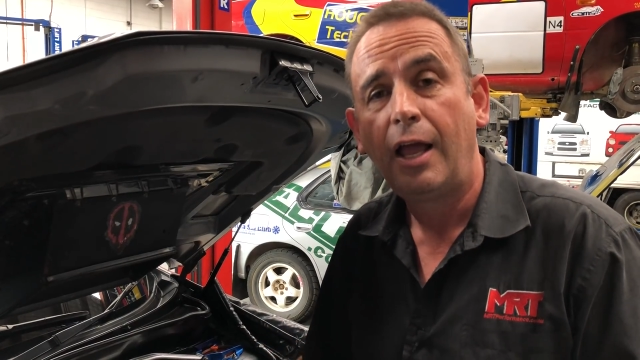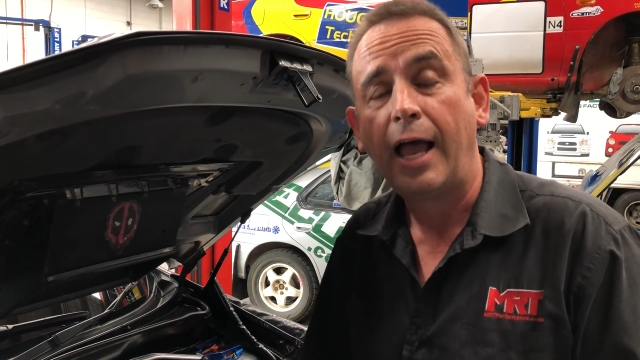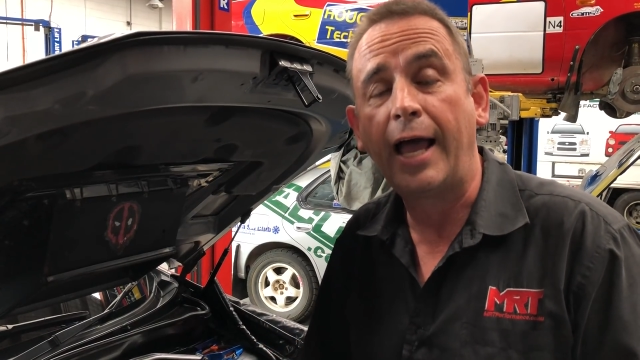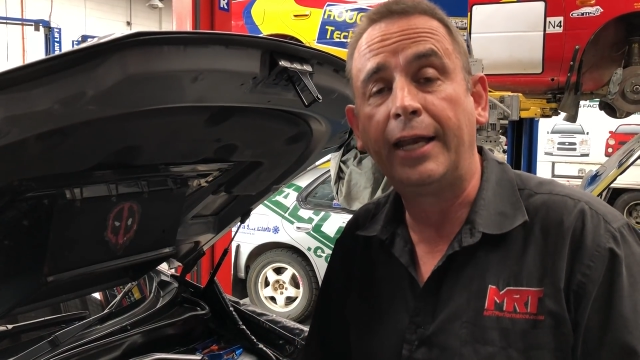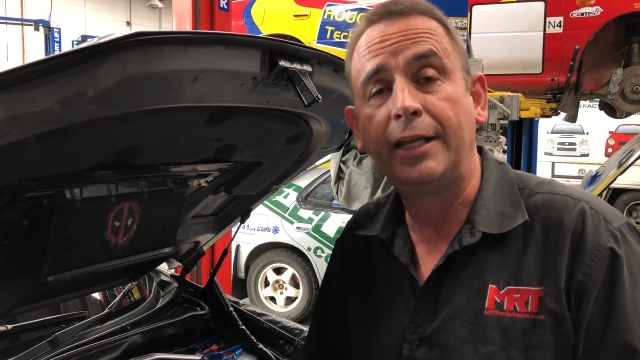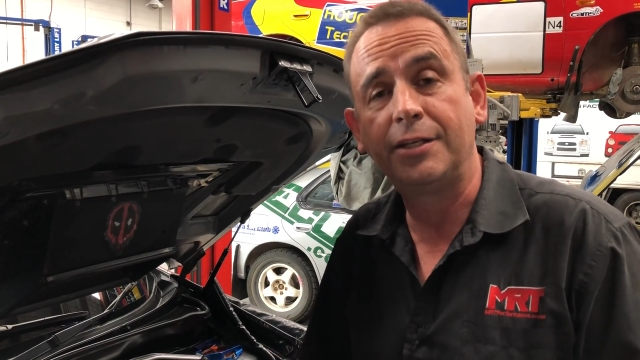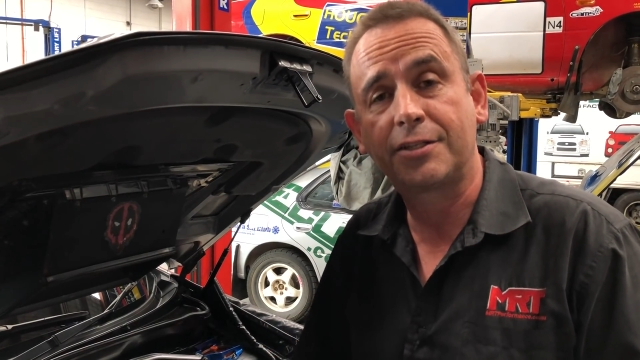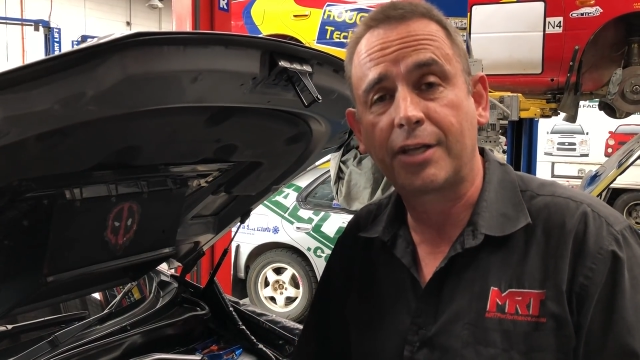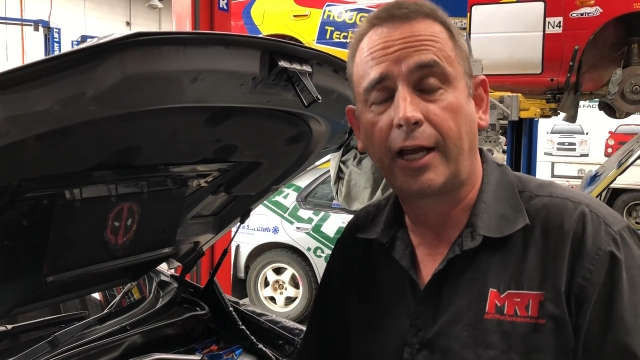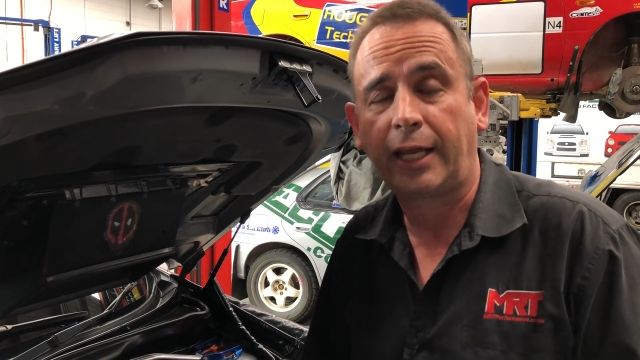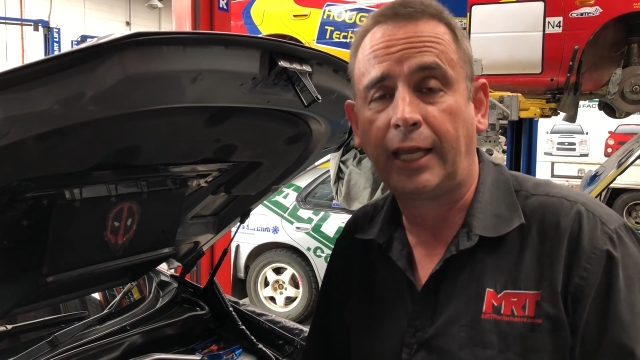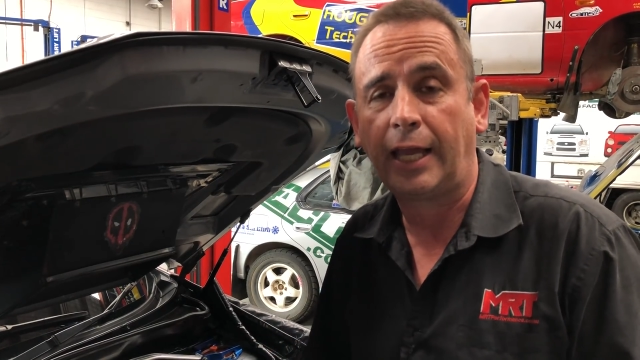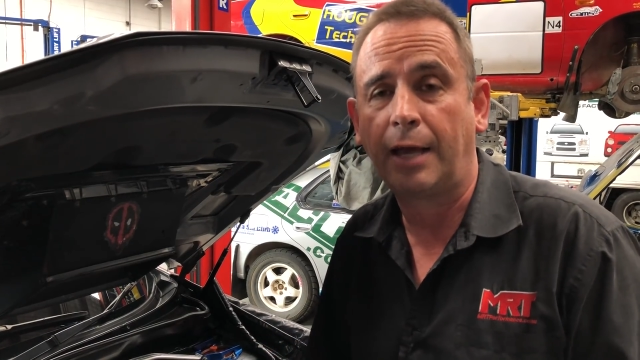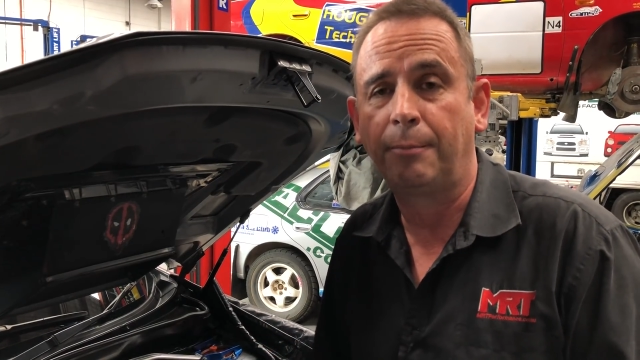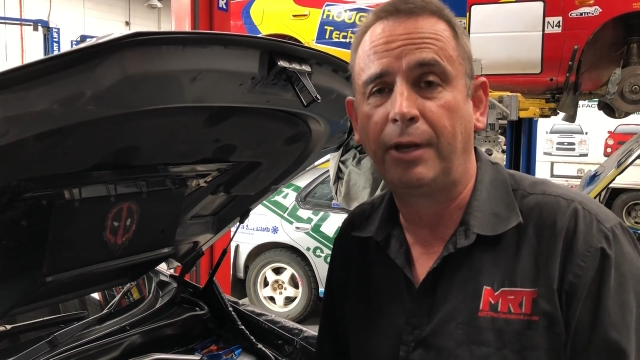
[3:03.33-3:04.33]
and is
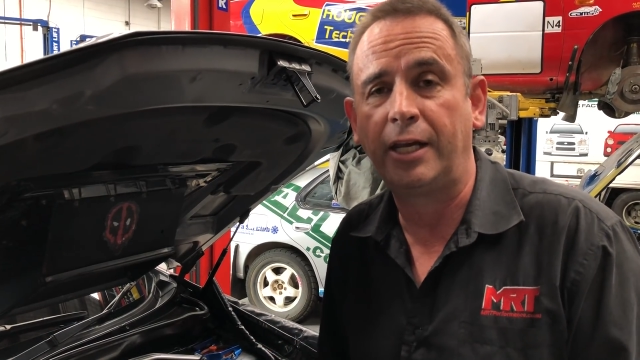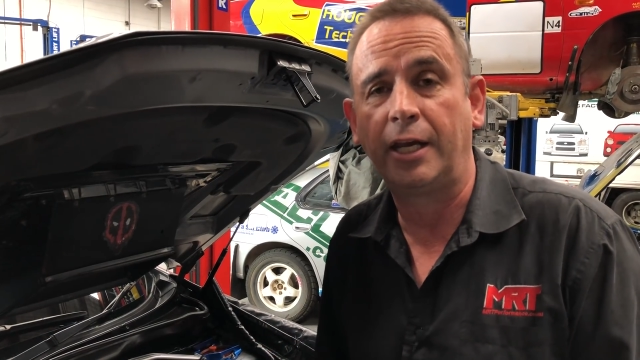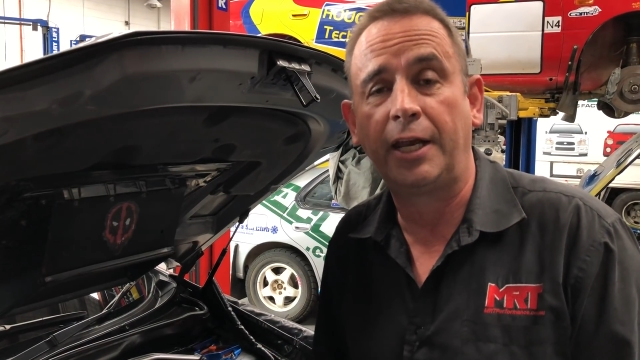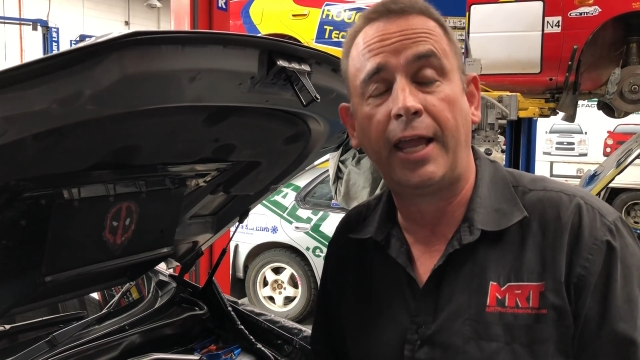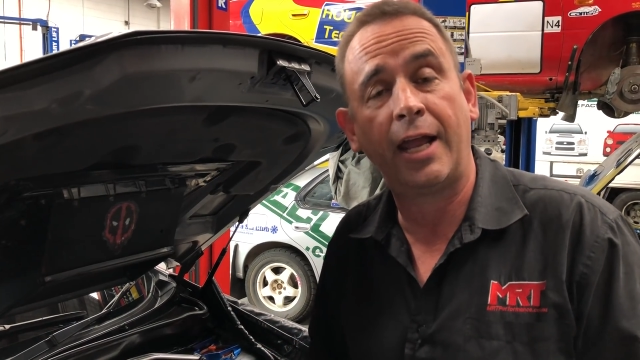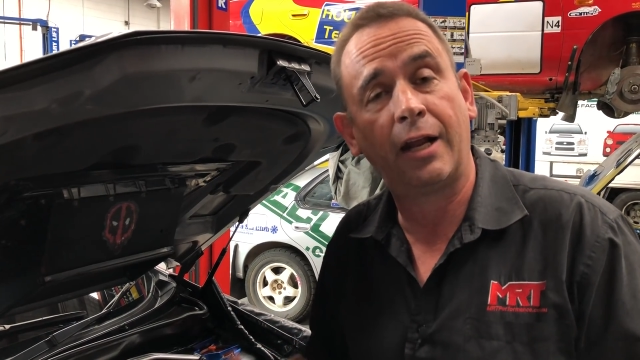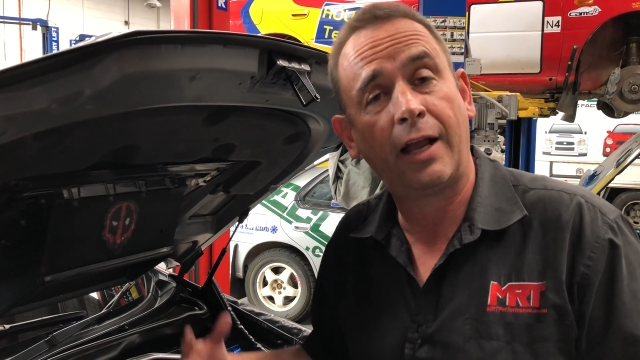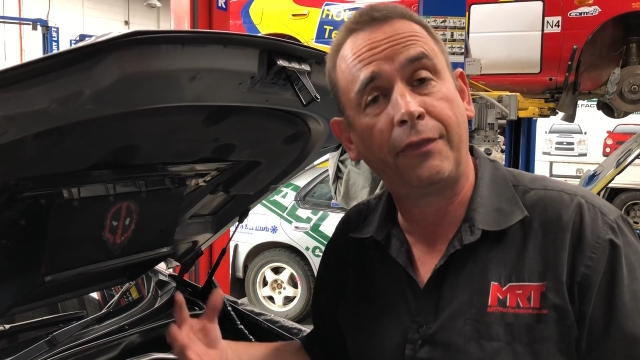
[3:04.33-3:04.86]
sucking unmetered air,